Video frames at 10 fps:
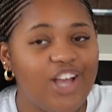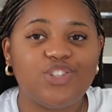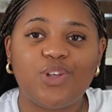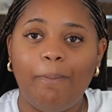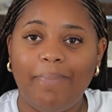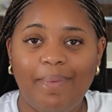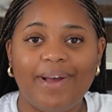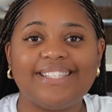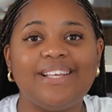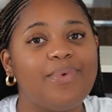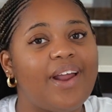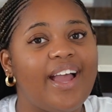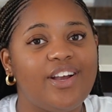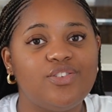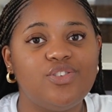So me personally, when
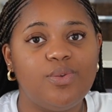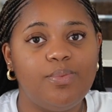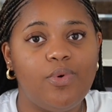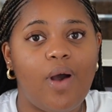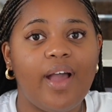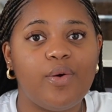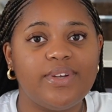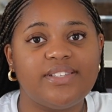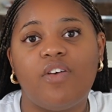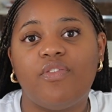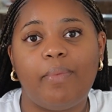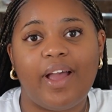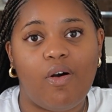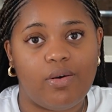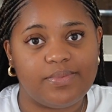I go to the mall, I always cover my
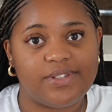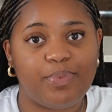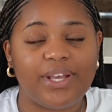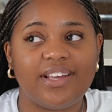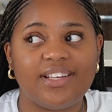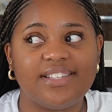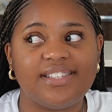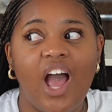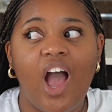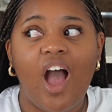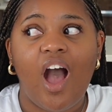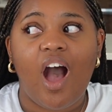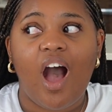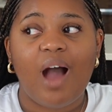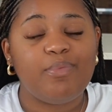arms, because
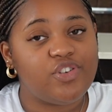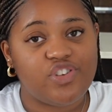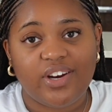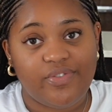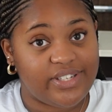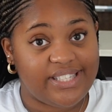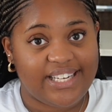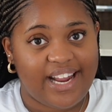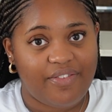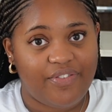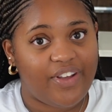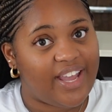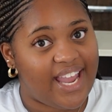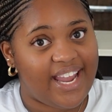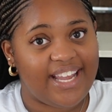I'm not trying to freeze to death,
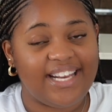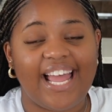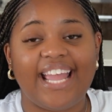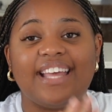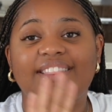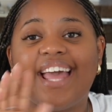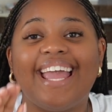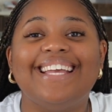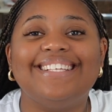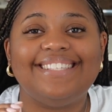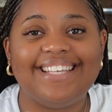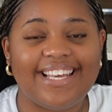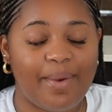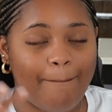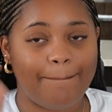okay? Like the
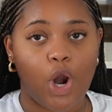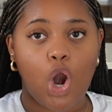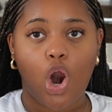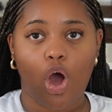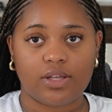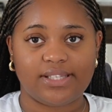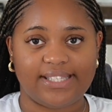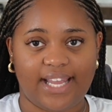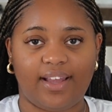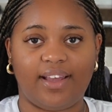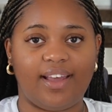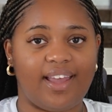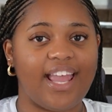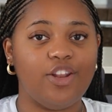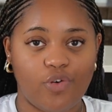AC blasting
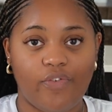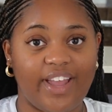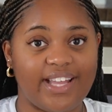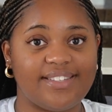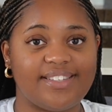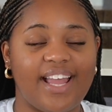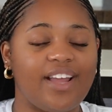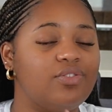in your face, like